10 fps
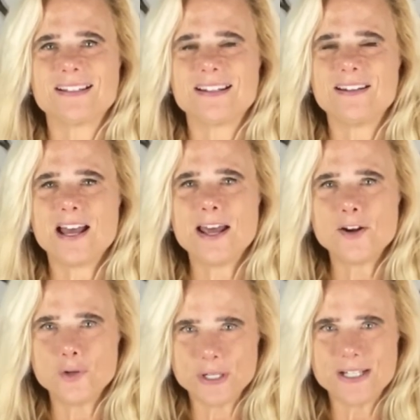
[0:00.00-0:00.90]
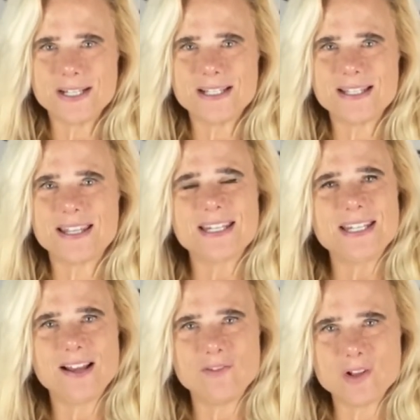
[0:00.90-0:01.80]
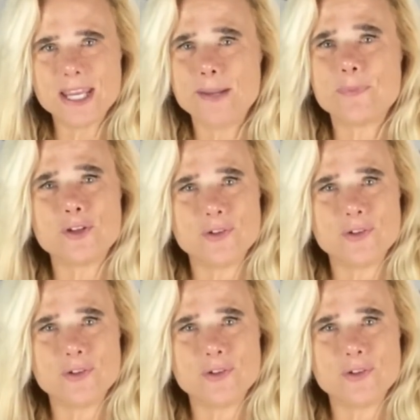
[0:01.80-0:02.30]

not only does the devil keep the